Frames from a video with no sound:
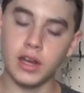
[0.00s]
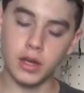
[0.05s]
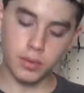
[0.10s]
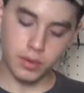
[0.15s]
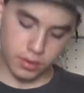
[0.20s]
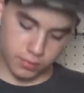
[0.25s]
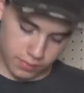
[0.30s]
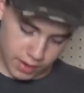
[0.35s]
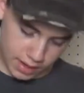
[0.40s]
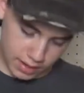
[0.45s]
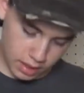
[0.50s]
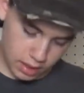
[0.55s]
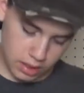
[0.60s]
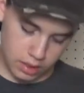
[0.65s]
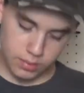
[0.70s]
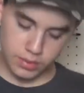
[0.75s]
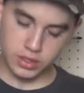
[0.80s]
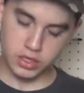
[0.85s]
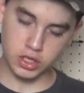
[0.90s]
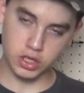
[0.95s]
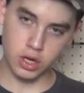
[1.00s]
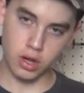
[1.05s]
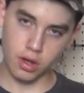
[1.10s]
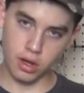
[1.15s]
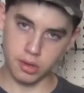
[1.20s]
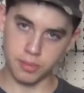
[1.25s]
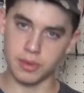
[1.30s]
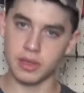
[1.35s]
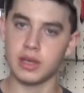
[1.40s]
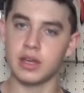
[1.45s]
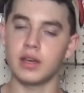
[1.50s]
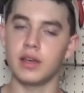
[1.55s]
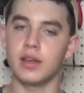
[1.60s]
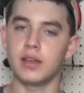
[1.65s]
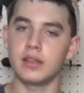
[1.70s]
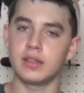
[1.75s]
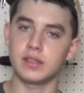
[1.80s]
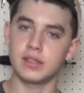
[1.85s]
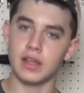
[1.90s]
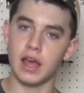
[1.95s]
don't want to write on it with chalk
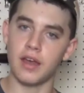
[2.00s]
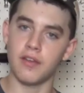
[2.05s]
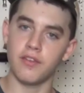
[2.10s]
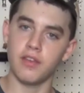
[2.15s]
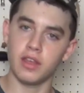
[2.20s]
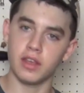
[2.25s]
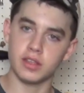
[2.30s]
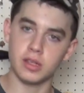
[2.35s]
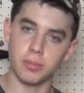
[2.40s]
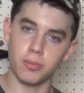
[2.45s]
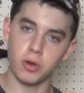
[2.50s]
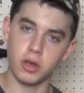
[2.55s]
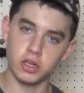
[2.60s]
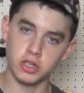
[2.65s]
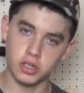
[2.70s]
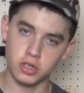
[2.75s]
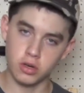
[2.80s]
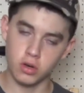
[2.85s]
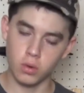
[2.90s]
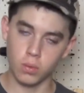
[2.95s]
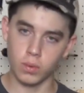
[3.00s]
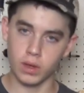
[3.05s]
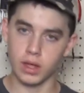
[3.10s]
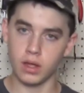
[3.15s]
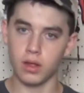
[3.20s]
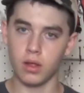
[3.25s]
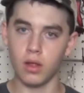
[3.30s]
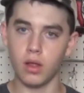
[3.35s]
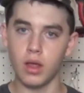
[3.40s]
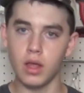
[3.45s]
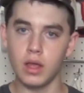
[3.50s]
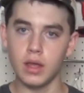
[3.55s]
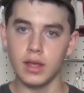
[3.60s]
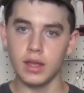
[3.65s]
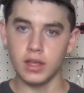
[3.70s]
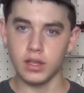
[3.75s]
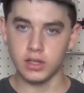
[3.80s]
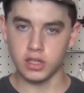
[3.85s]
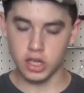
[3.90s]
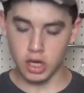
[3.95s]
because I feel like the pressure will
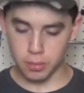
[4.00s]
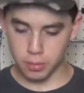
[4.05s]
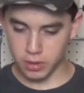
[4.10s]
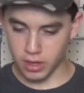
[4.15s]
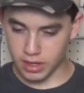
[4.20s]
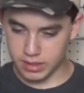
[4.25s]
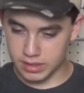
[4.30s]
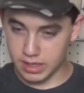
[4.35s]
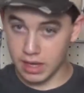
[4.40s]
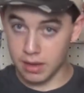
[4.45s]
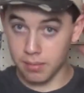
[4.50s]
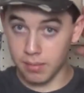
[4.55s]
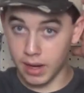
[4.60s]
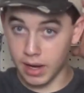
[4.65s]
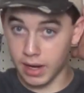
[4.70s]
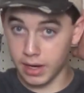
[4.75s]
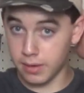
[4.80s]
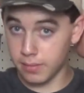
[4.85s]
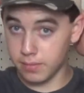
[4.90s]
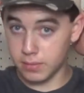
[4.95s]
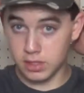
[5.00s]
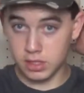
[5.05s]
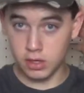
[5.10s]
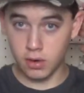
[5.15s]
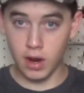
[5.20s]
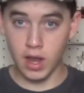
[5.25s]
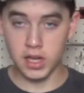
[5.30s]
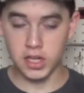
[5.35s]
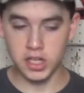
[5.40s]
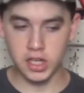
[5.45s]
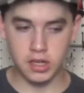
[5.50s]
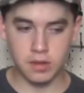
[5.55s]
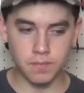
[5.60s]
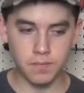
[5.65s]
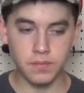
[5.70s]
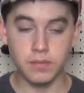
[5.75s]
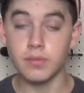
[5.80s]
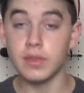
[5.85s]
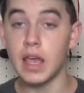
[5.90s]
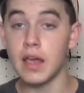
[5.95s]
jeopardize it. It might scratch it.
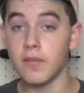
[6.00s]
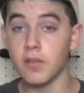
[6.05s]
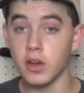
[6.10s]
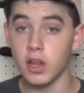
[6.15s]
Never